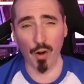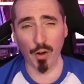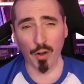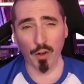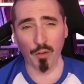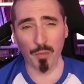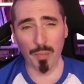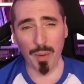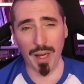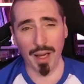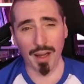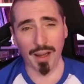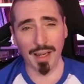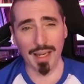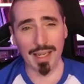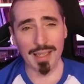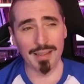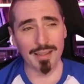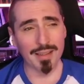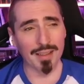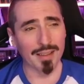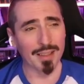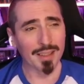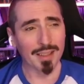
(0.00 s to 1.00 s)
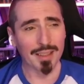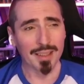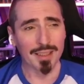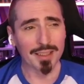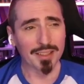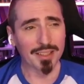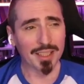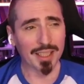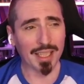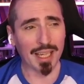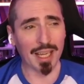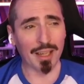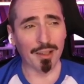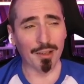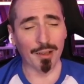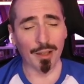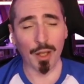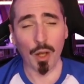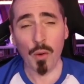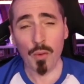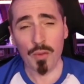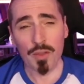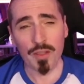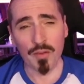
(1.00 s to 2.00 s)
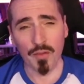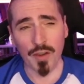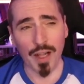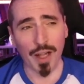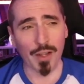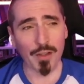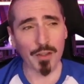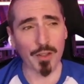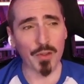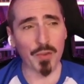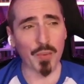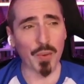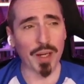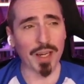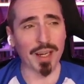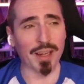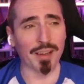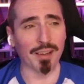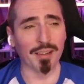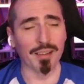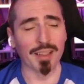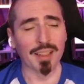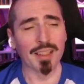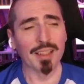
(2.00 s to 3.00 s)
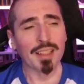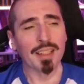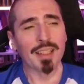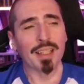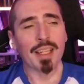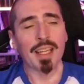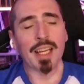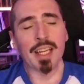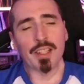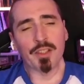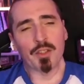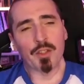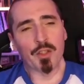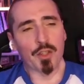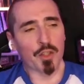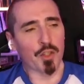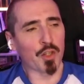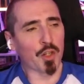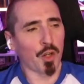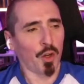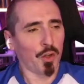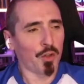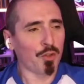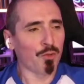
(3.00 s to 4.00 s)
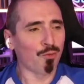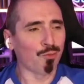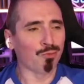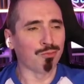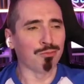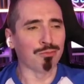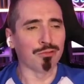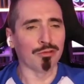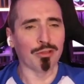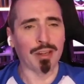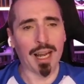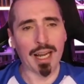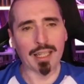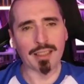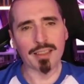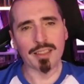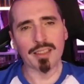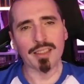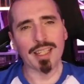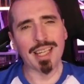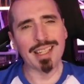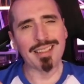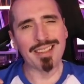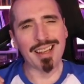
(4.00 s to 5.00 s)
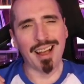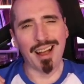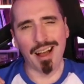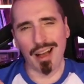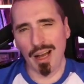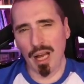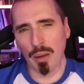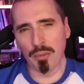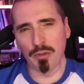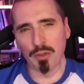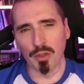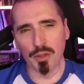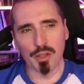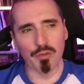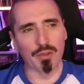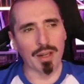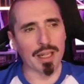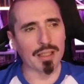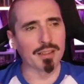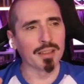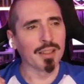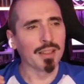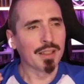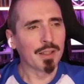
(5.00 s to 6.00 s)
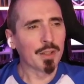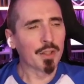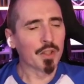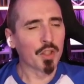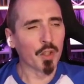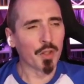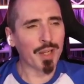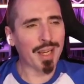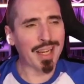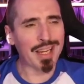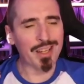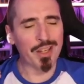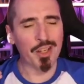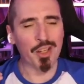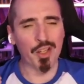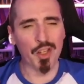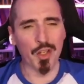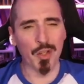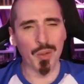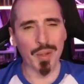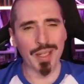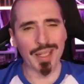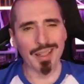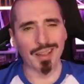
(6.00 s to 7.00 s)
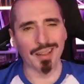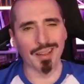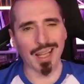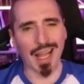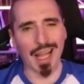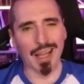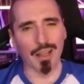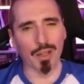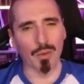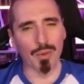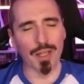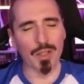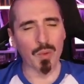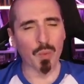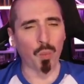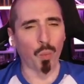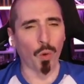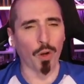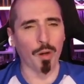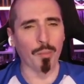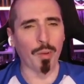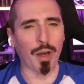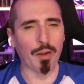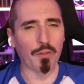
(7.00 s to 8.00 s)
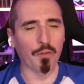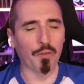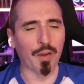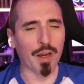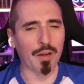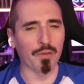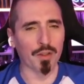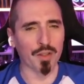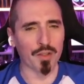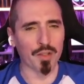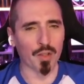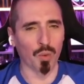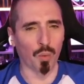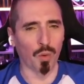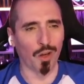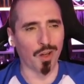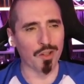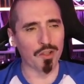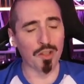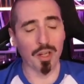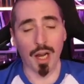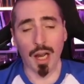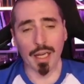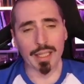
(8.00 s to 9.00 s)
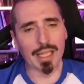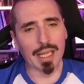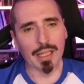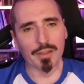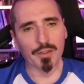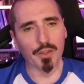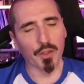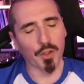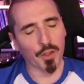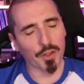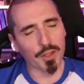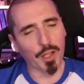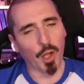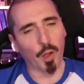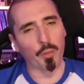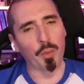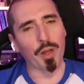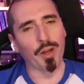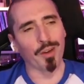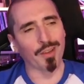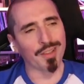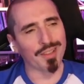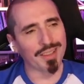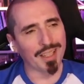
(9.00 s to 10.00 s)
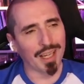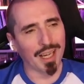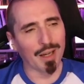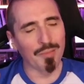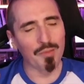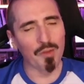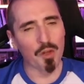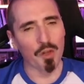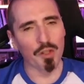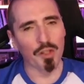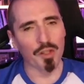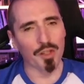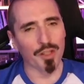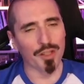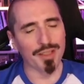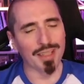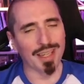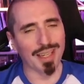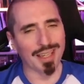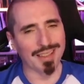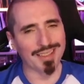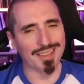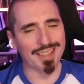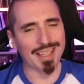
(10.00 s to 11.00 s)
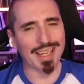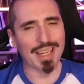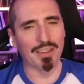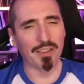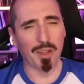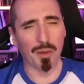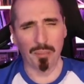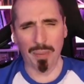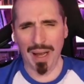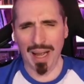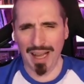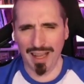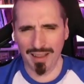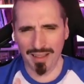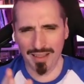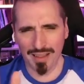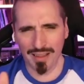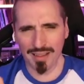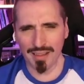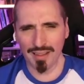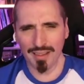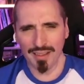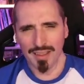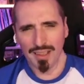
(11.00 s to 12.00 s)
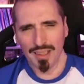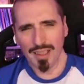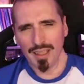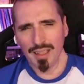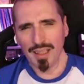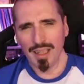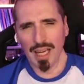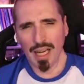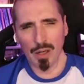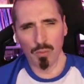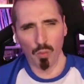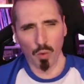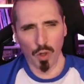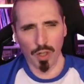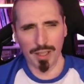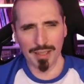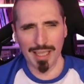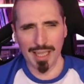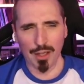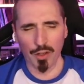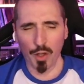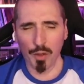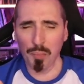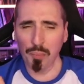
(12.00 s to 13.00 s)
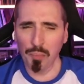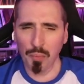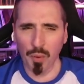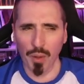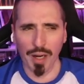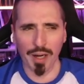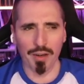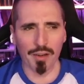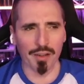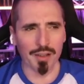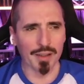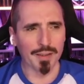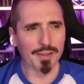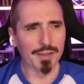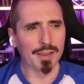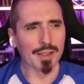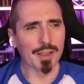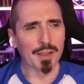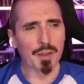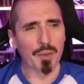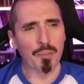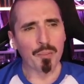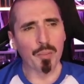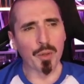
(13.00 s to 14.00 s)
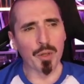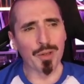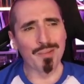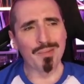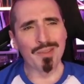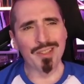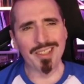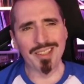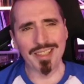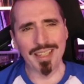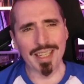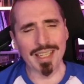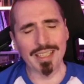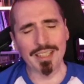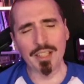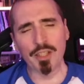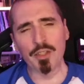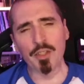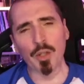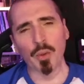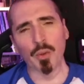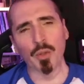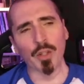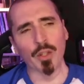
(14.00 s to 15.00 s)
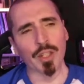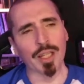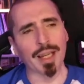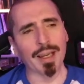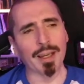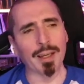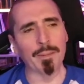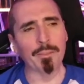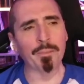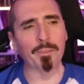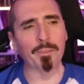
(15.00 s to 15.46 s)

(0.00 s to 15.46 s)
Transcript: enough behind to get loads of value as well. It's just wrecked. It's absolutely wrecked. Now, a SUI Lalo is one of my favorites to watch. I can't do it, I'll be honest. I'm useless at seeing the path and I'm working that out prior, but 6 is so good at it.